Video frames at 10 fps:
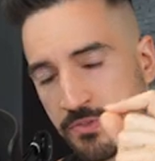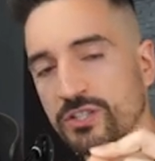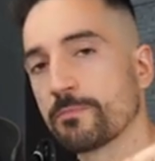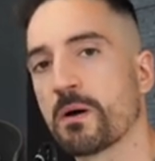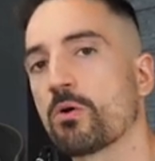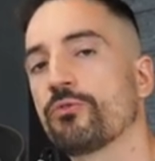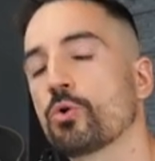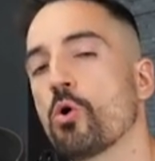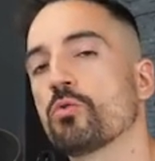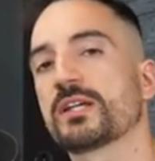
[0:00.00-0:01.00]
here's a powerful
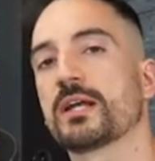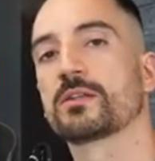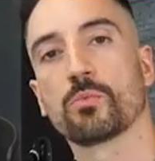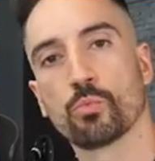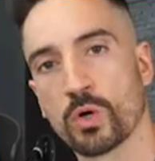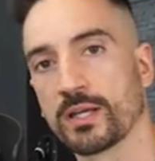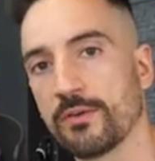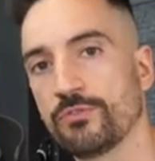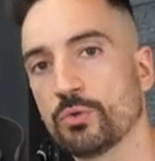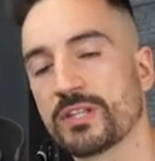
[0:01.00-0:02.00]
quote that I want to
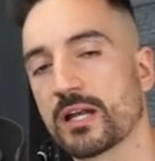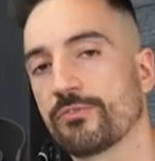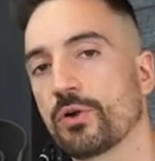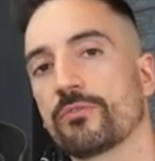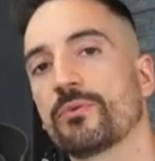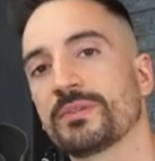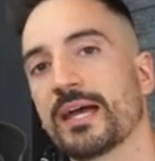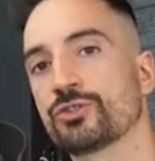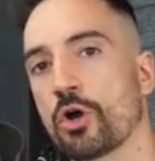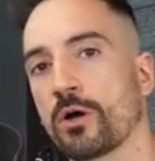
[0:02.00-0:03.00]
give you that I've learned from
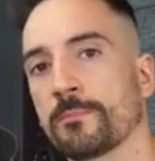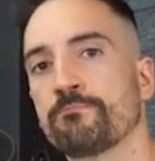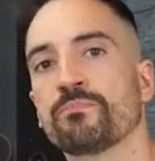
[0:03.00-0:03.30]
Dan John.